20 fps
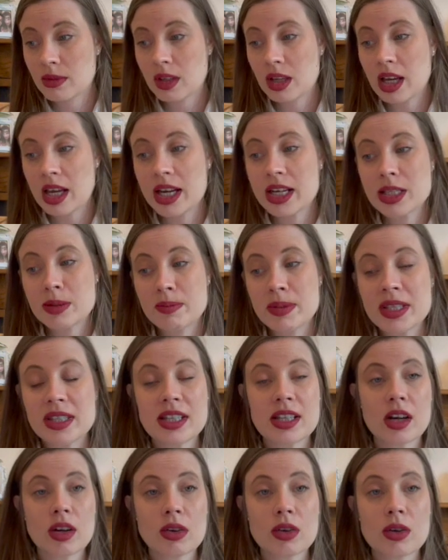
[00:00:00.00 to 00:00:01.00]
and it's
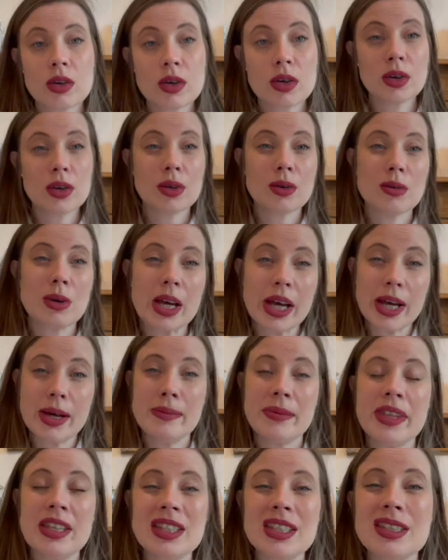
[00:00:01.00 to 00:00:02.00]
busy on call.
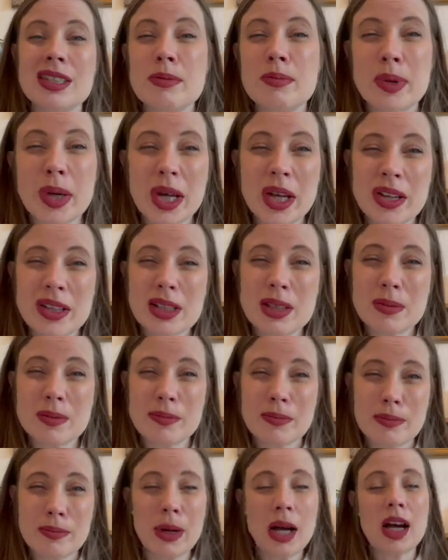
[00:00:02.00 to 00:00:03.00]
Um, this is the burns
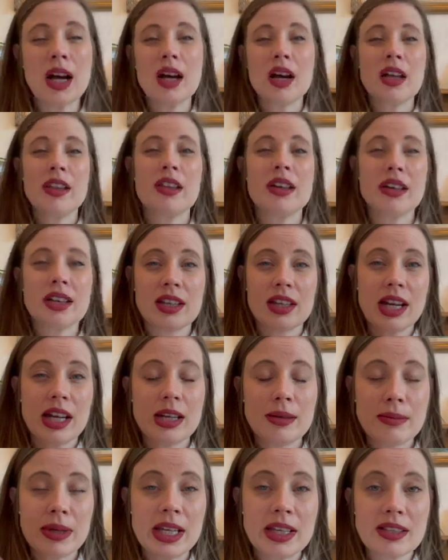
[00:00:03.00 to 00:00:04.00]
part that kind
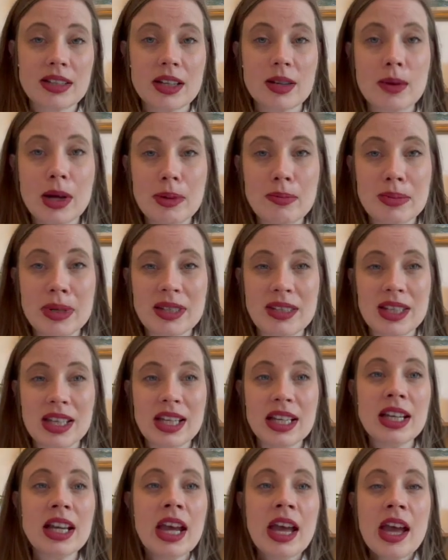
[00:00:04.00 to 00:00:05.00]
of makes it quite
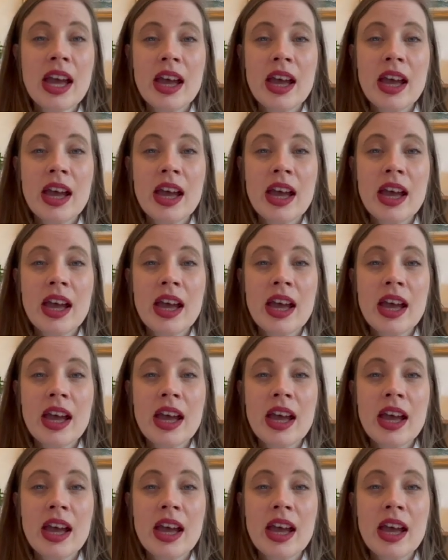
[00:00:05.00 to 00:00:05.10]
busy.